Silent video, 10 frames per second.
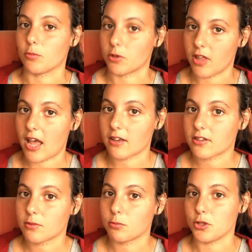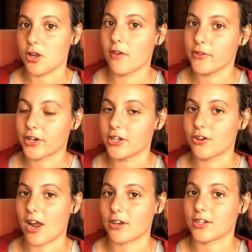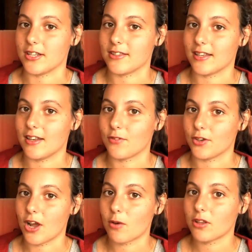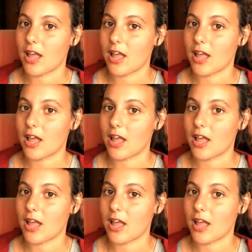and relax when you have your contractions and if you're not